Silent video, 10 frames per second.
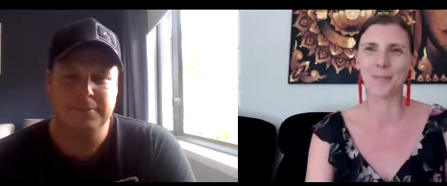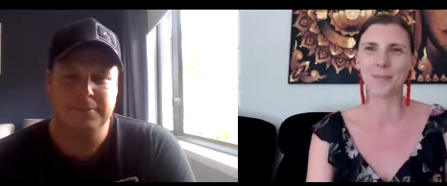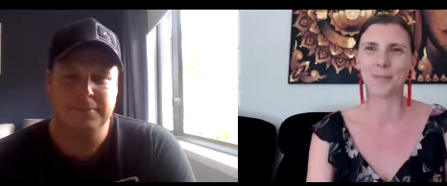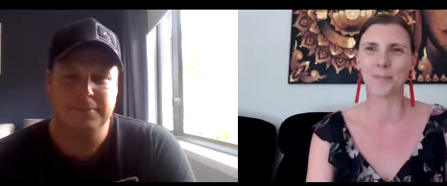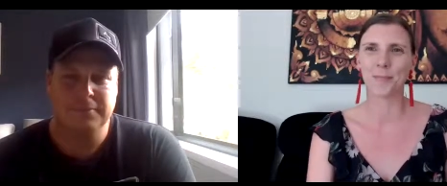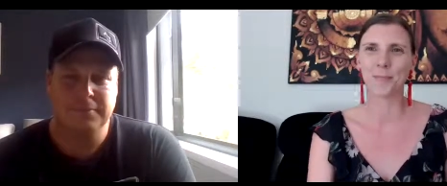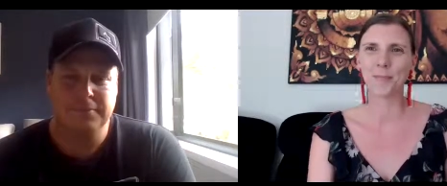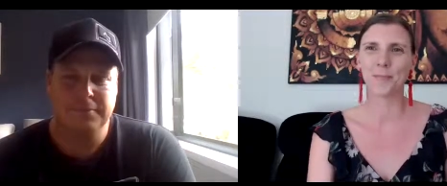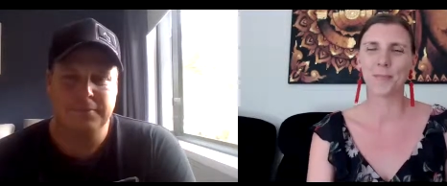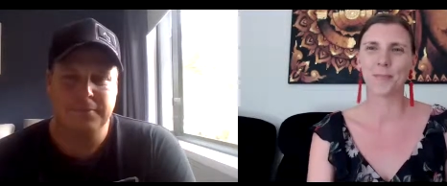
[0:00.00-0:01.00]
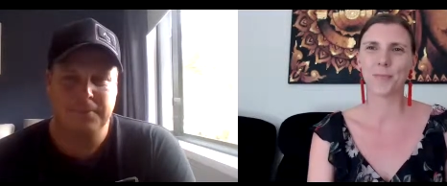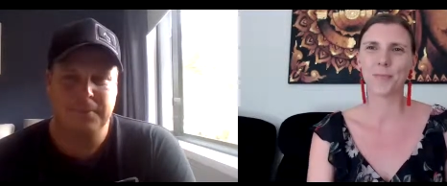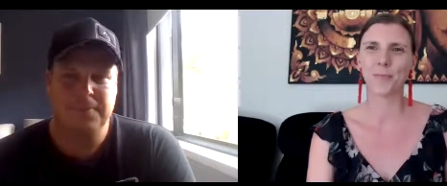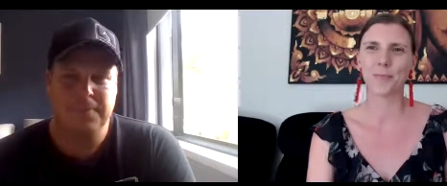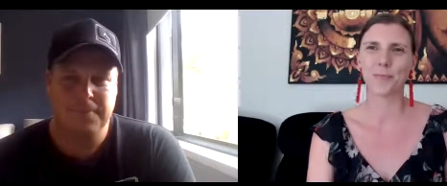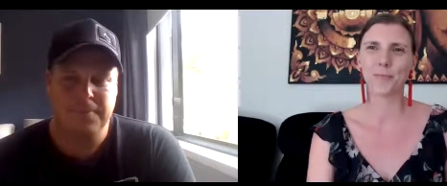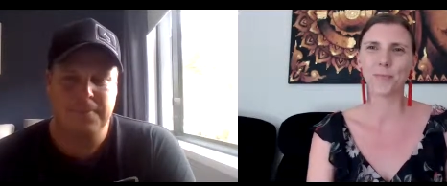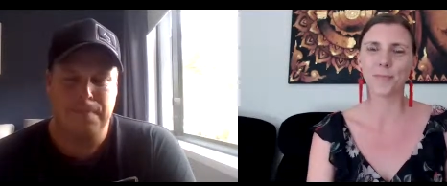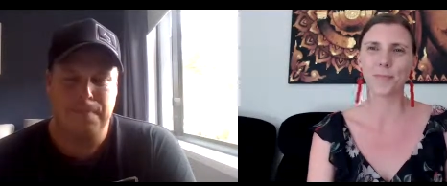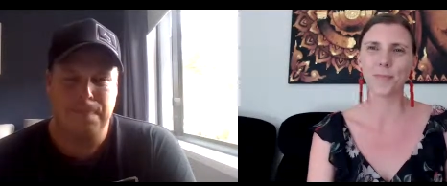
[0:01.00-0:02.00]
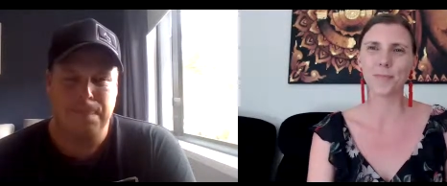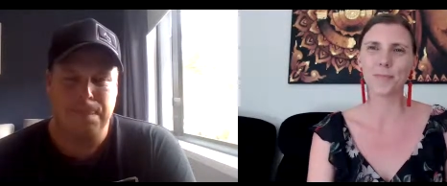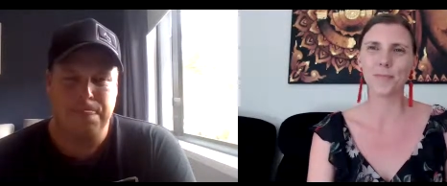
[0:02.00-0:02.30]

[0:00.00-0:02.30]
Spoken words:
Nothing is said.